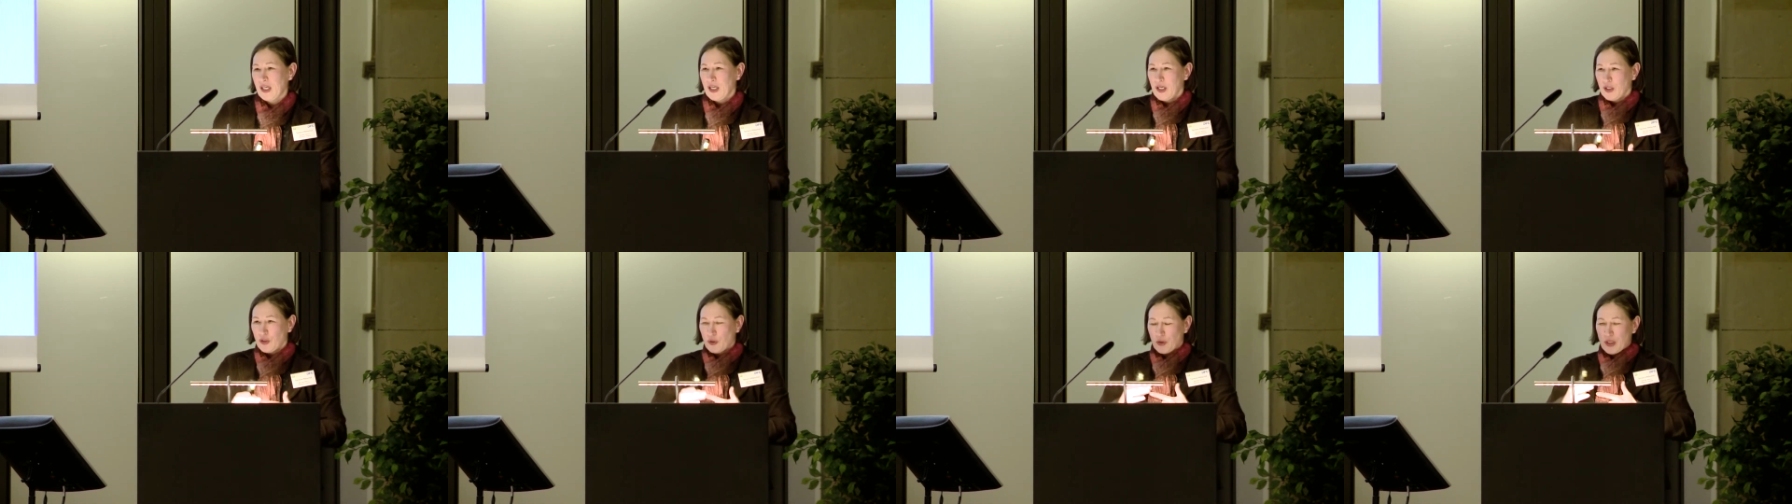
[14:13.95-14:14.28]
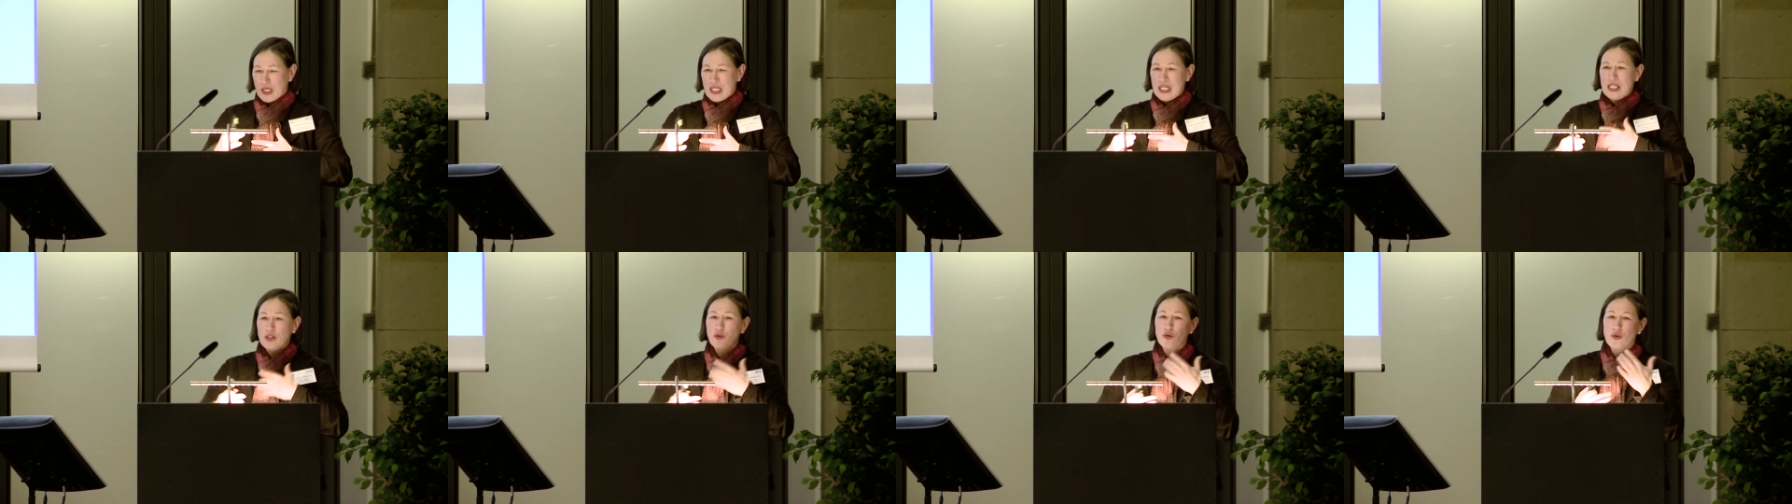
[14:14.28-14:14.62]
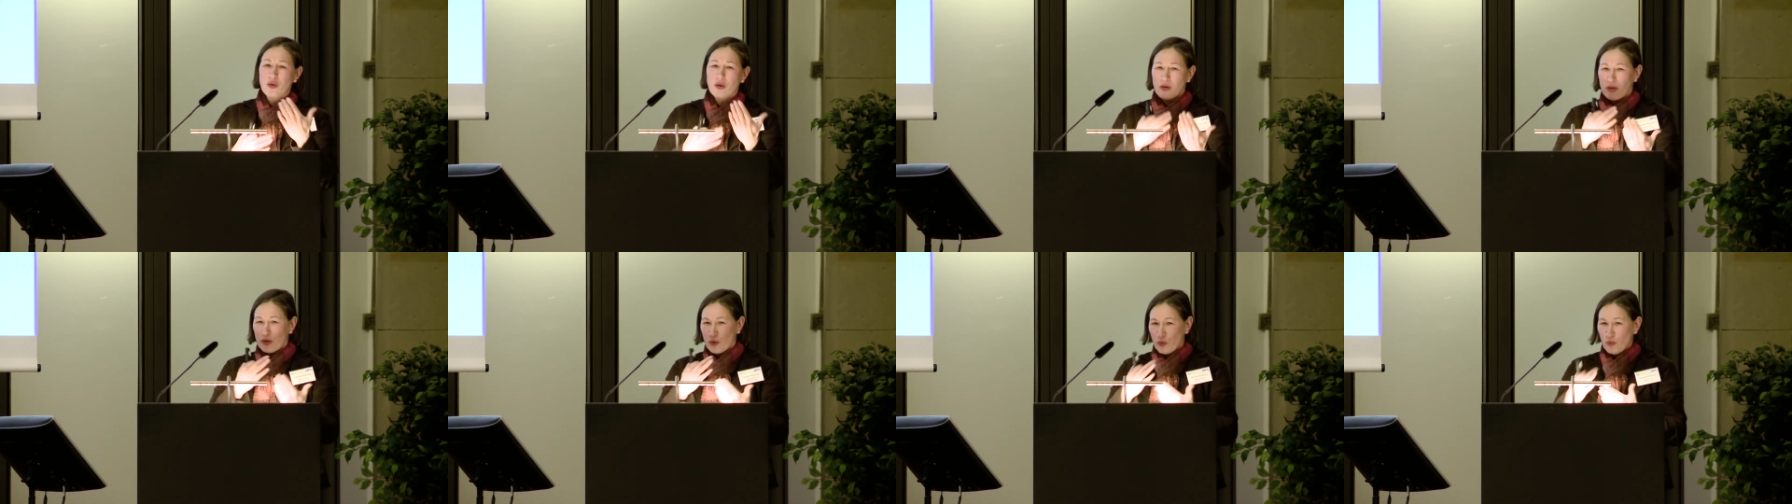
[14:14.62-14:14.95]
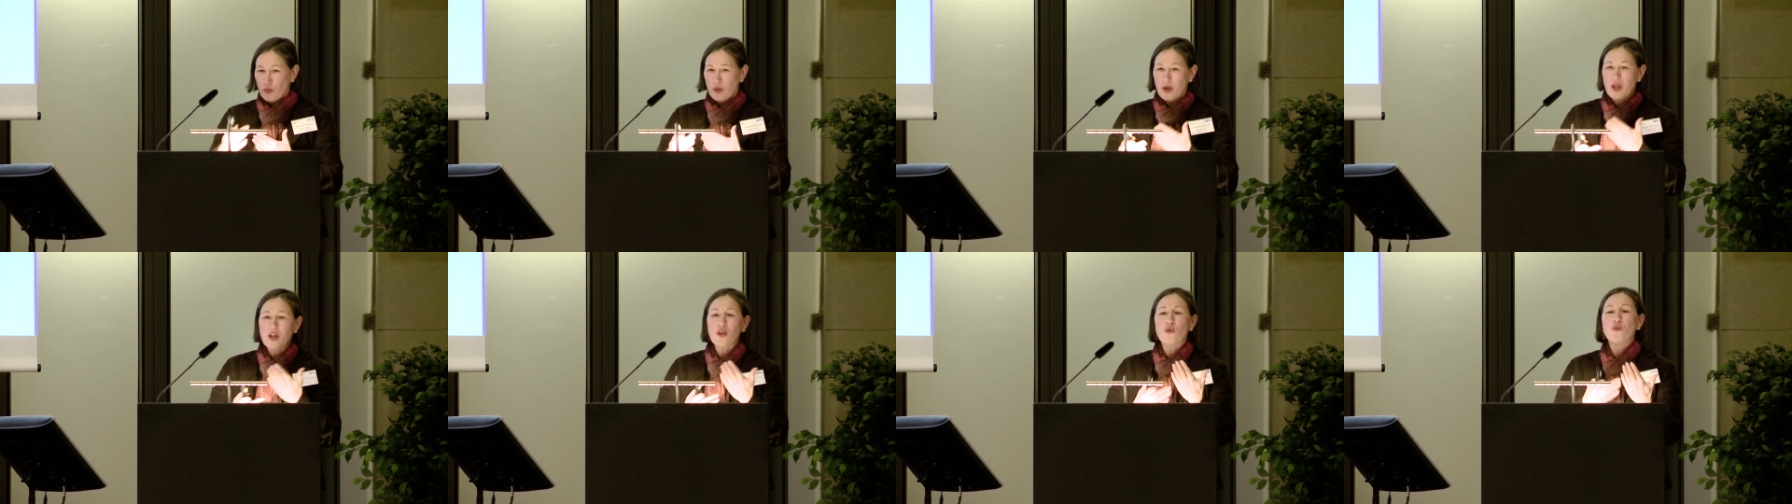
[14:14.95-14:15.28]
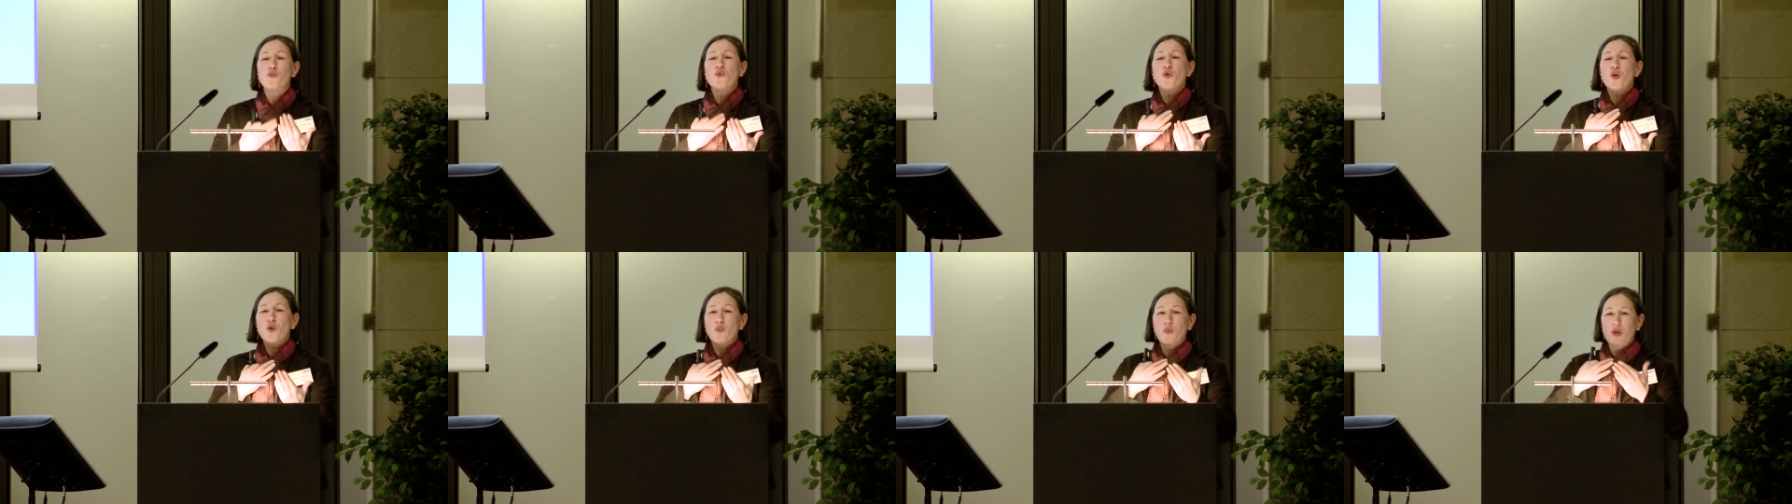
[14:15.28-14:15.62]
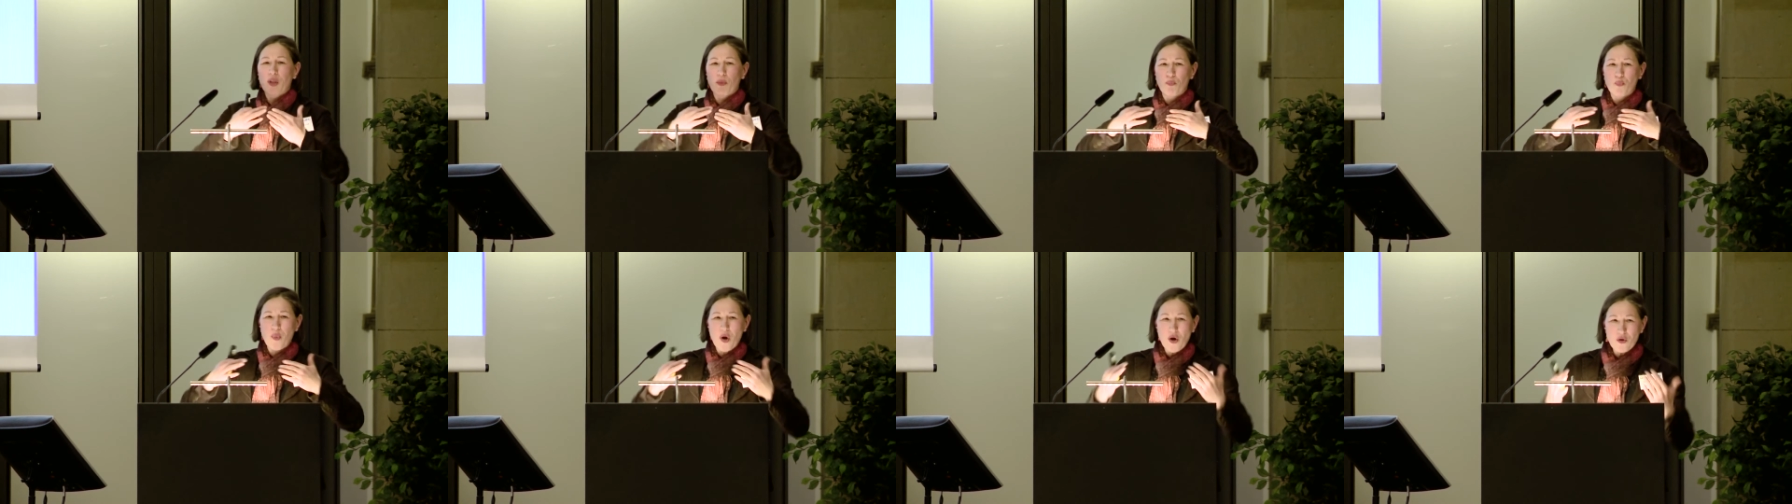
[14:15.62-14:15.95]
So you need to do, a lot of work
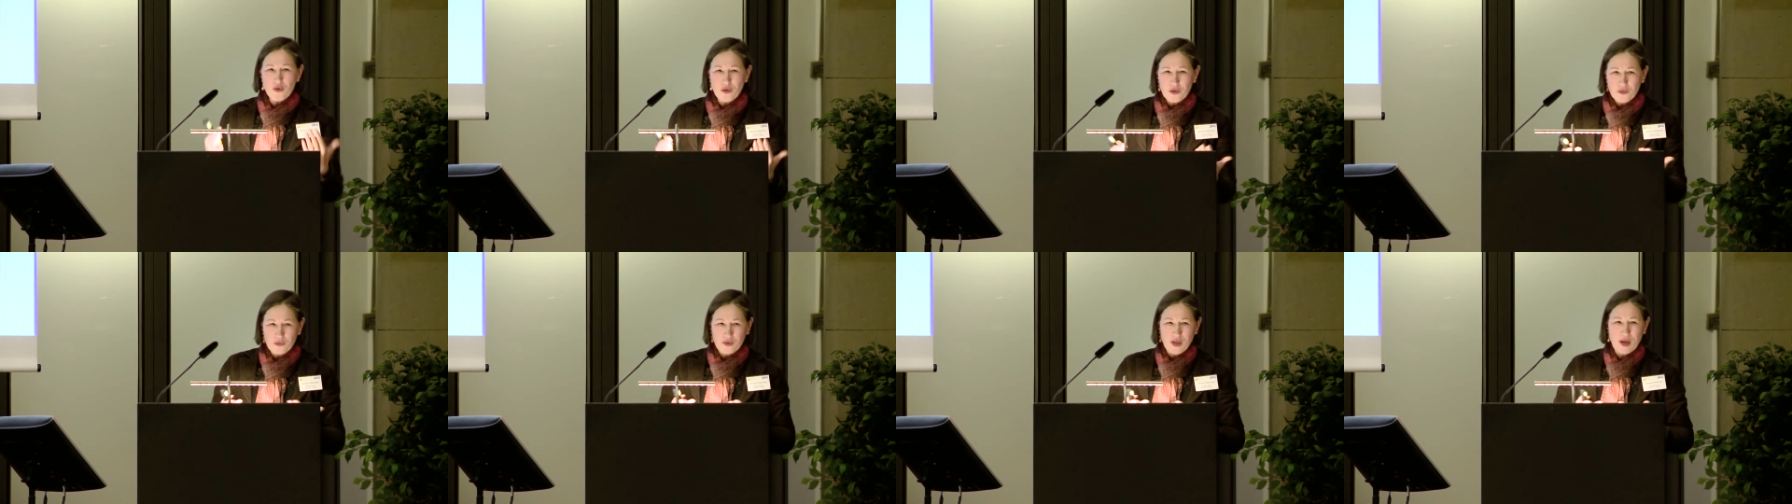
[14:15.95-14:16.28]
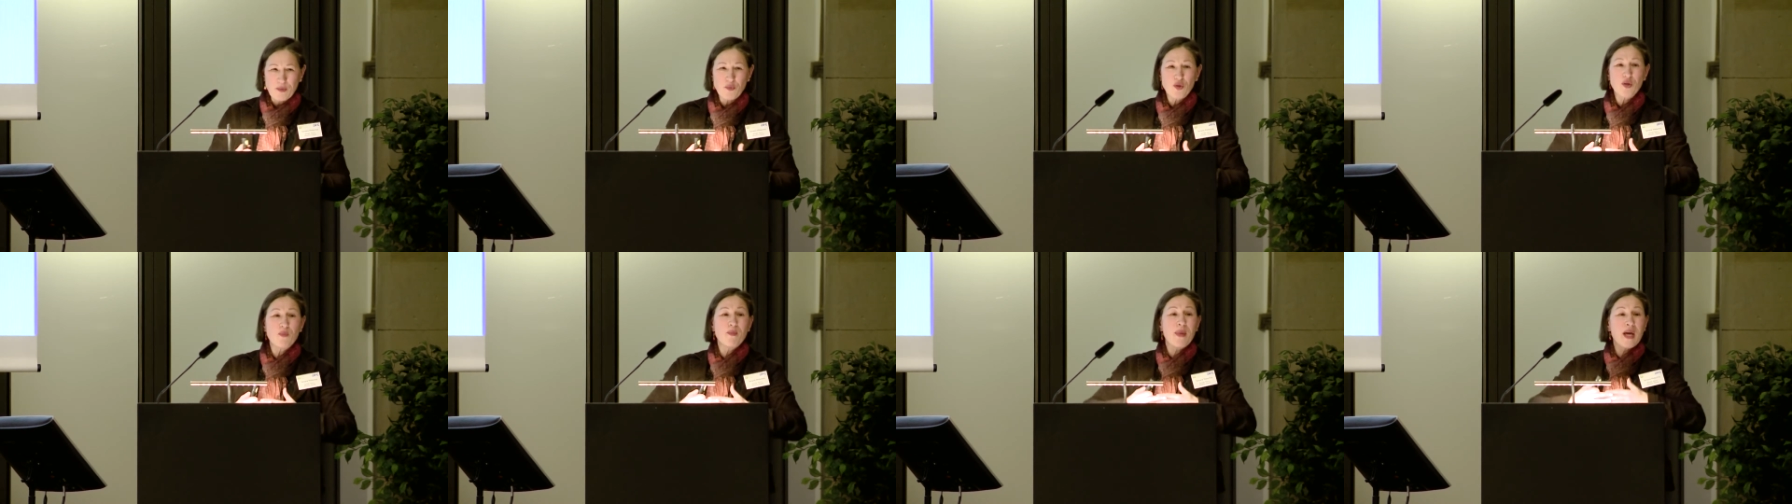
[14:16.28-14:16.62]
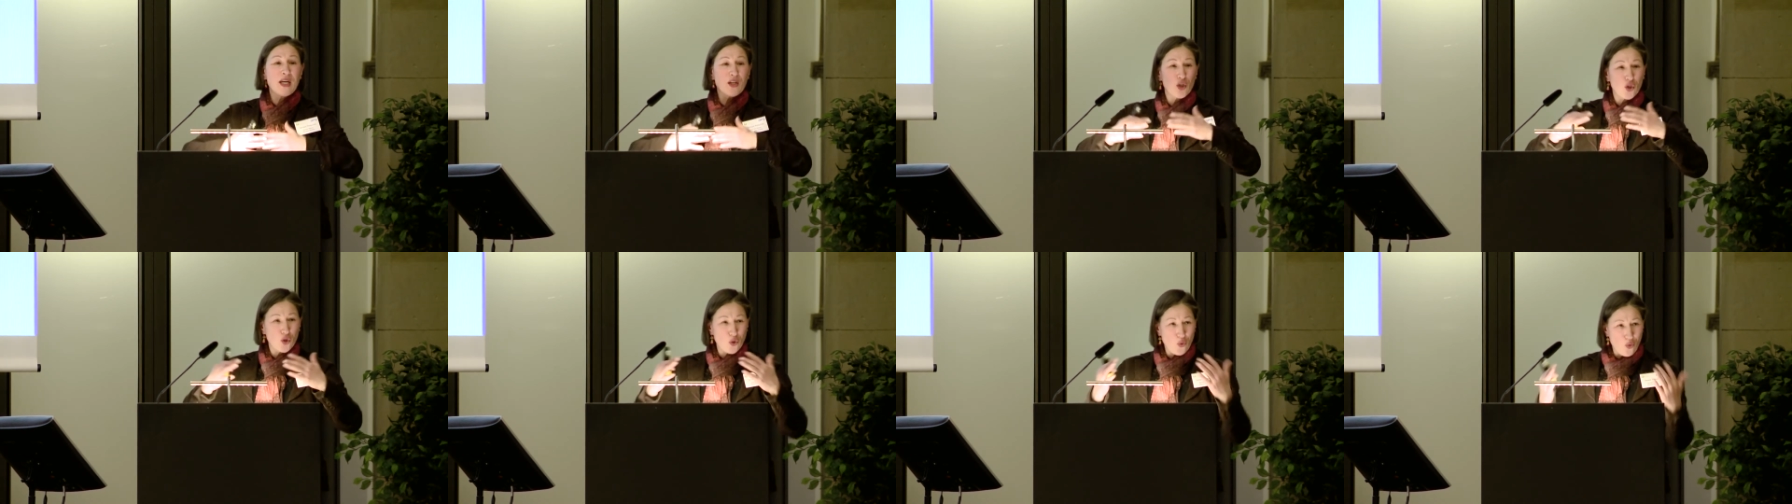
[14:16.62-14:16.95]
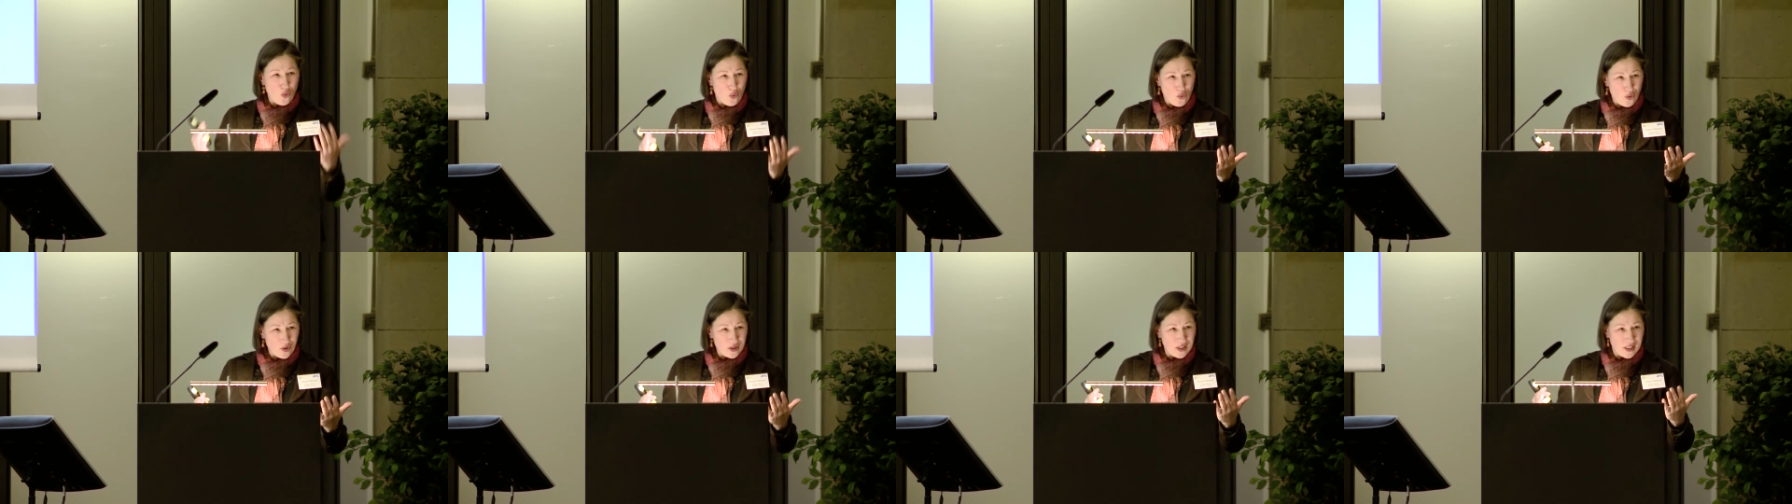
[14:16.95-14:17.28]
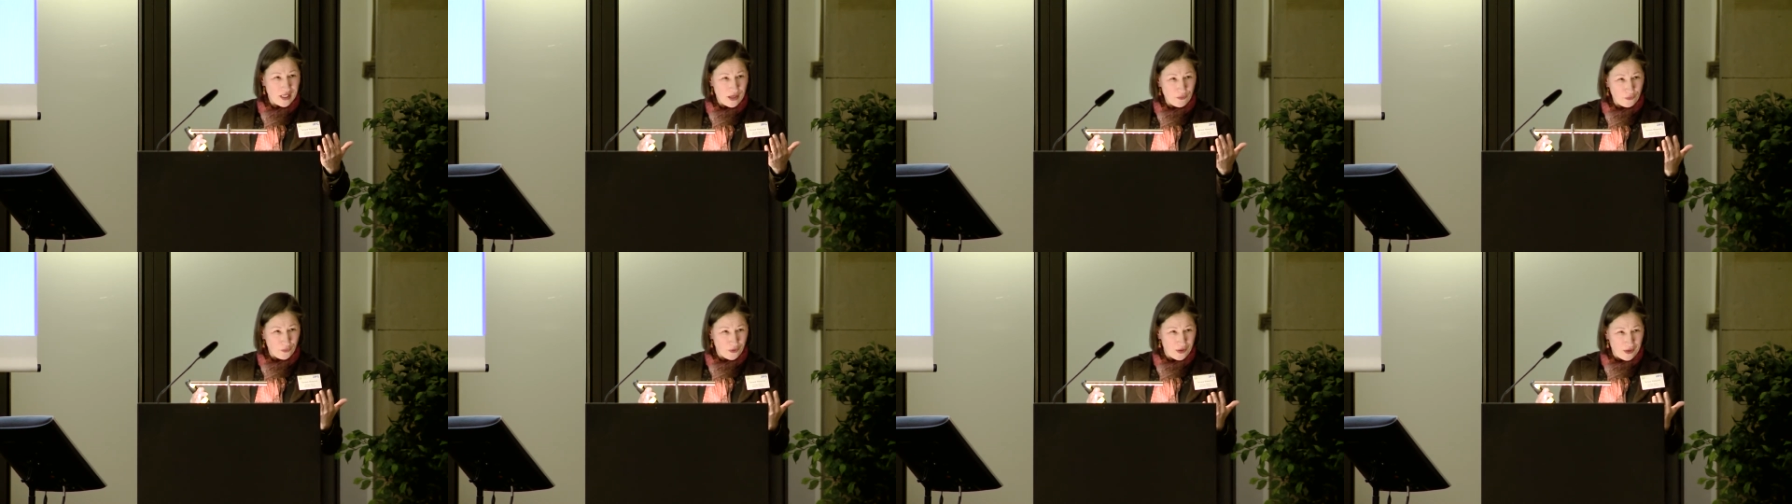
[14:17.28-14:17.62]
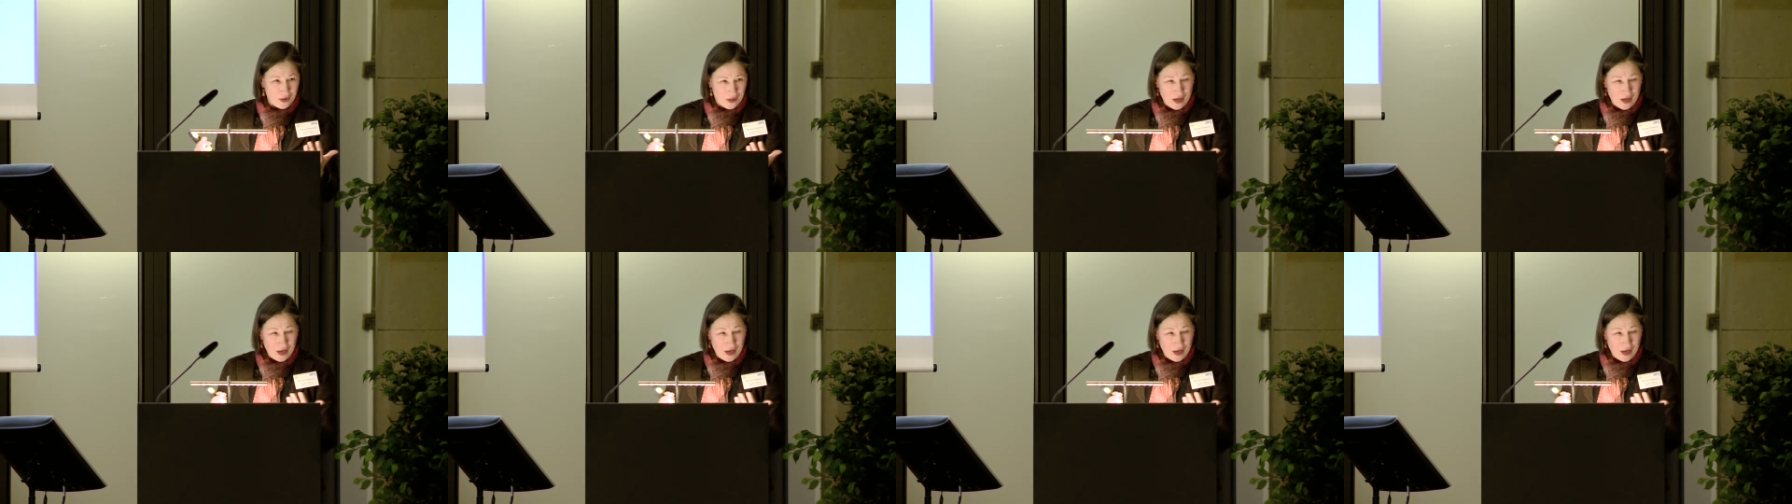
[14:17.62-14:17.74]
with both of them to make sure that every,